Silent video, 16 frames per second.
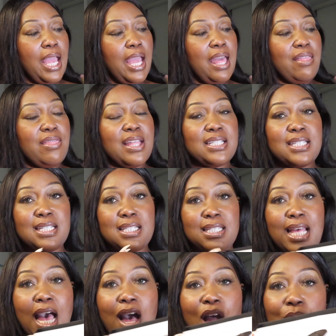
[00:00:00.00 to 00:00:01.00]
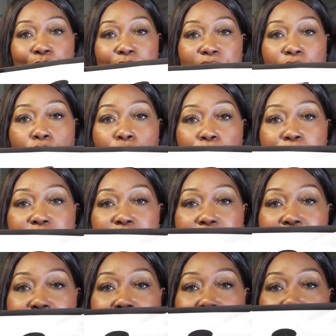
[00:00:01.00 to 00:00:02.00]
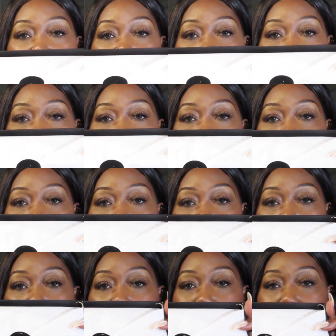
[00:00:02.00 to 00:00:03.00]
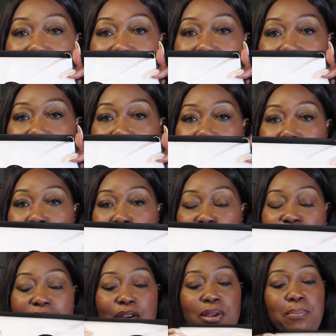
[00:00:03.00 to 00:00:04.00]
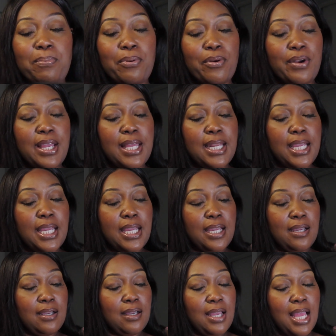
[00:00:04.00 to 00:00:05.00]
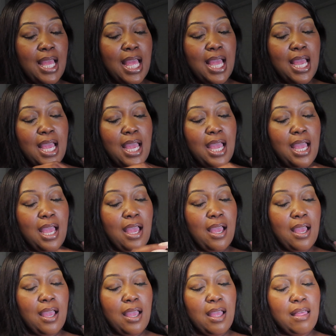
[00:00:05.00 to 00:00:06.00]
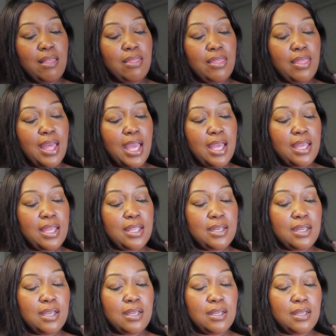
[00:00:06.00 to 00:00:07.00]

And this is how I already opened this, and this is how it came packaged, very pretty. Then